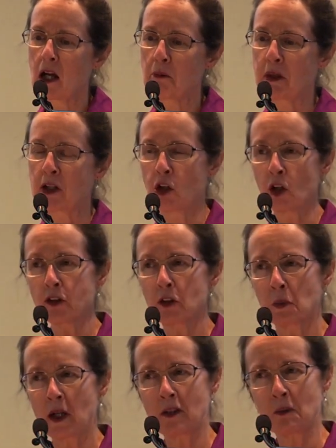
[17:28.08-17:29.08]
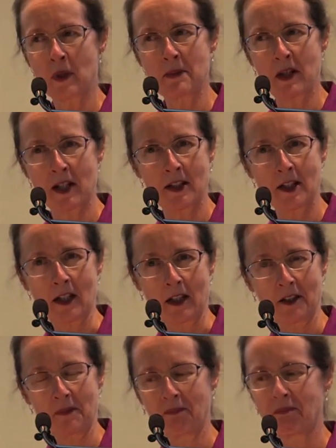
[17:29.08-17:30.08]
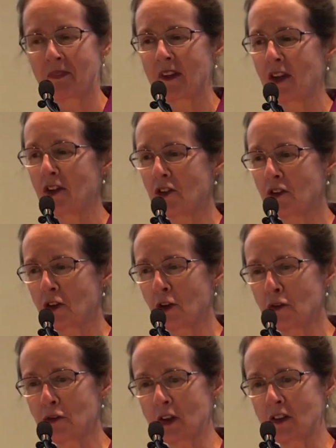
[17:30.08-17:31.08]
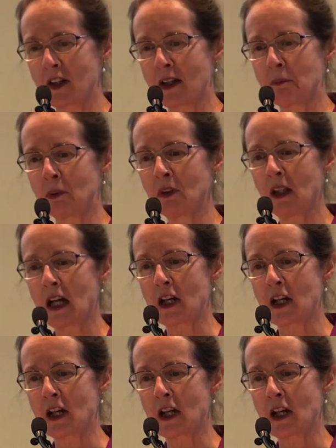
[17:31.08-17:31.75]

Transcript: but not the way that we might think. So, for example,